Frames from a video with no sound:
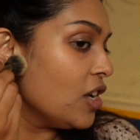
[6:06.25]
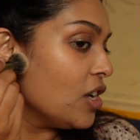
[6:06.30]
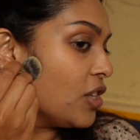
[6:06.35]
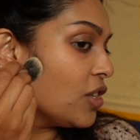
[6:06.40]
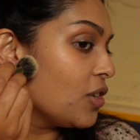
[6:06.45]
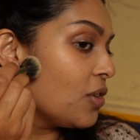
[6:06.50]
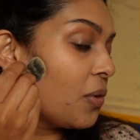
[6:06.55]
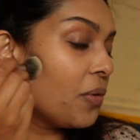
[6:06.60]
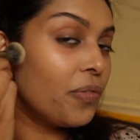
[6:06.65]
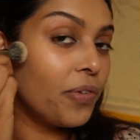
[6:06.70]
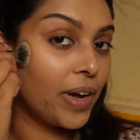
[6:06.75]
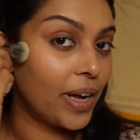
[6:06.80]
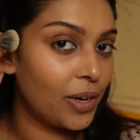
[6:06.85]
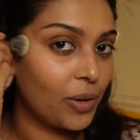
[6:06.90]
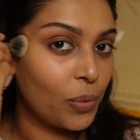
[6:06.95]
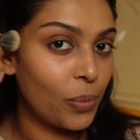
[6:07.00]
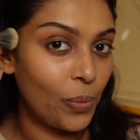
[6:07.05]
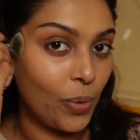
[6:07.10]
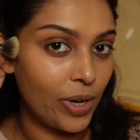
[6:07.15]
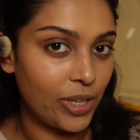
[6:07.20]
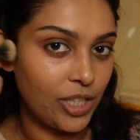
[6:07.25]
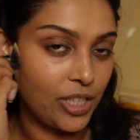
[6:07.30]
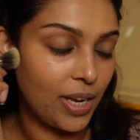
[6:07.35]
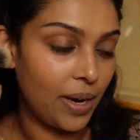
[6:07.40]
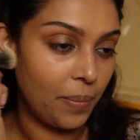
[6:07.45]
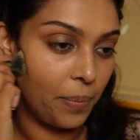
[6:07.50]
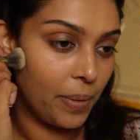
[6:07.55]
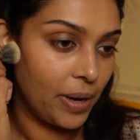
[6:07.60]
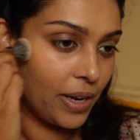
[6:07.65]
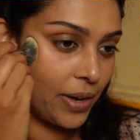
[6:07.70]
So don't forget to watch
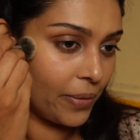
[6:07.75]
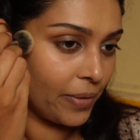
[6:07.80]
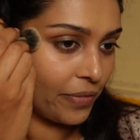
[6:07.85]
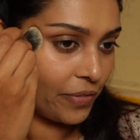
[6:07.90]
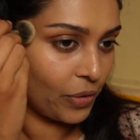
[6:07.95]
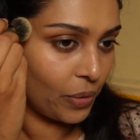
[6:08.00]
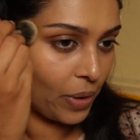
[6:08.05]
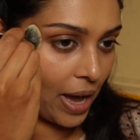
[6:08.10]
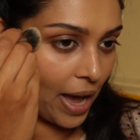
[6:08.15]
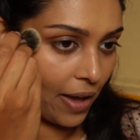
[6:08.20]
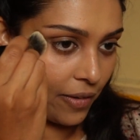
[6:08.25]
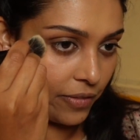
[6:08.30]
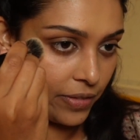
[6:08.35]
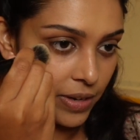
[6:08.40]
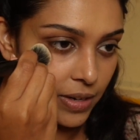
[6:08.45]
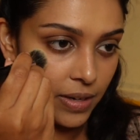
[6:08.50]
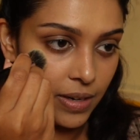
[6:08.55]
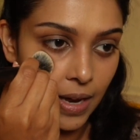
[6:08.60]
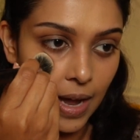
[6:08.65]
that video if you haven't.